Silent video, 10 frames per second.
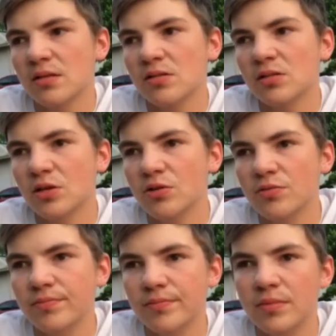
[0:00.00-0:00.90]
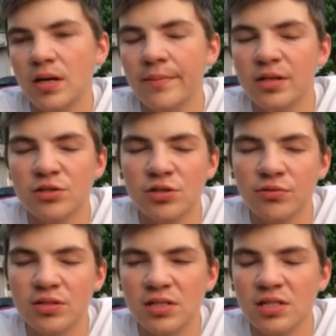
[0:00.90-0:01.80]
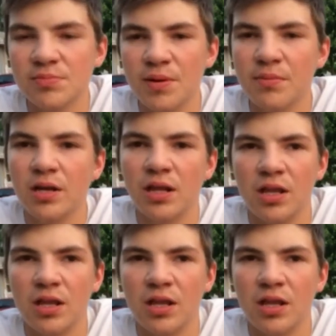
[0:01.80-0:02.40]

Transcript: So, I mean, there's no reason to spend money